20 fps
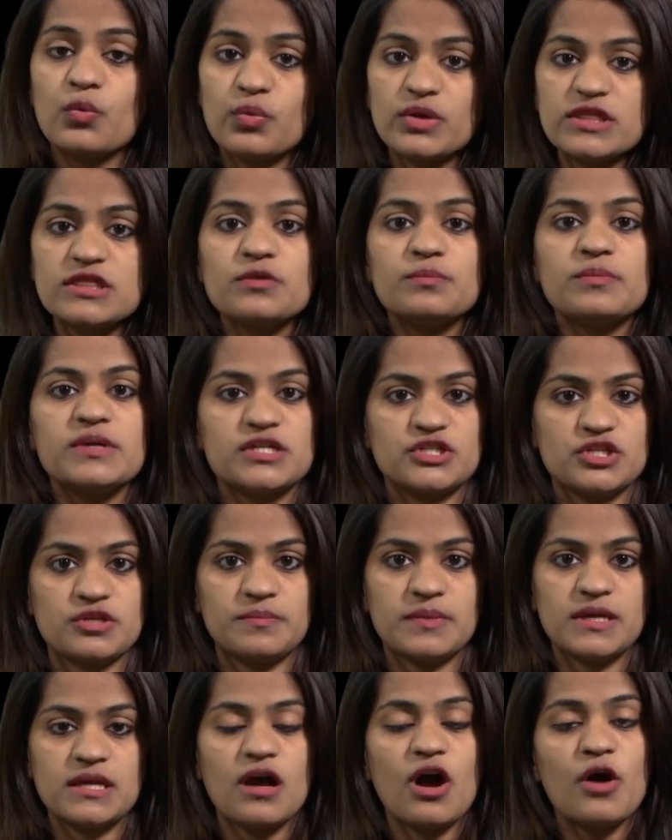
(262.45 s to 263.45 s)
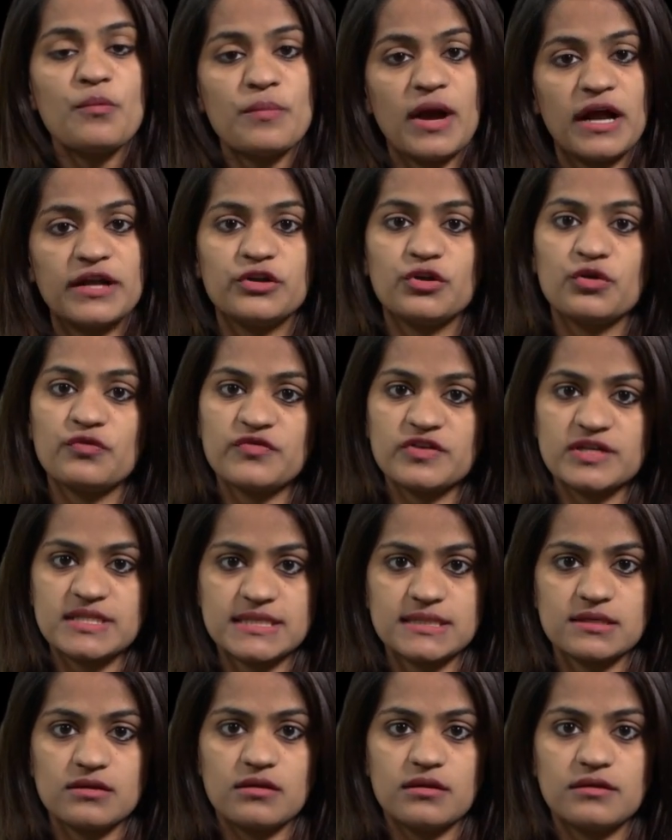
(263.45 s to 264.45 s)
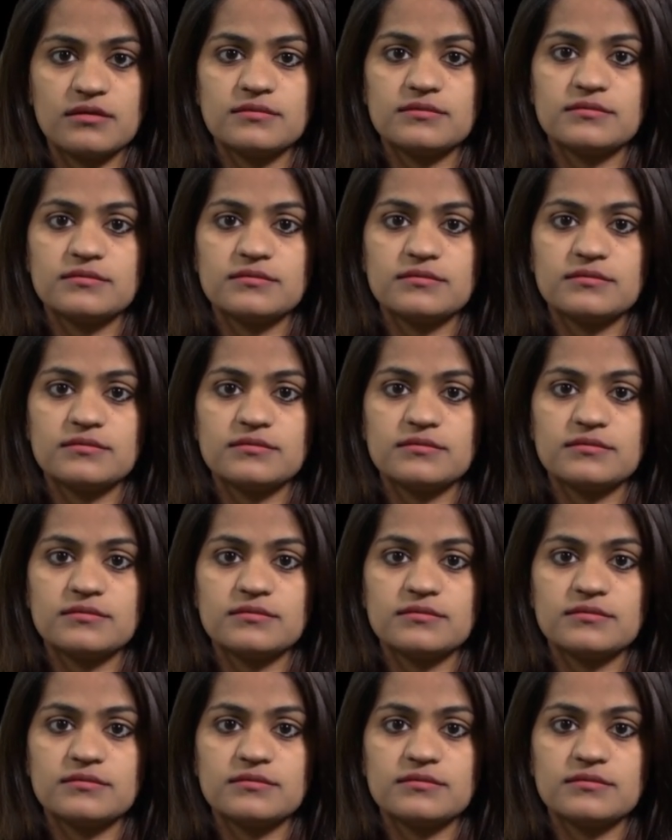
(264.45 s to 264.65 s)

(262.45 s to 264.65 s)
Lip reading: with the BJP a matter of concern.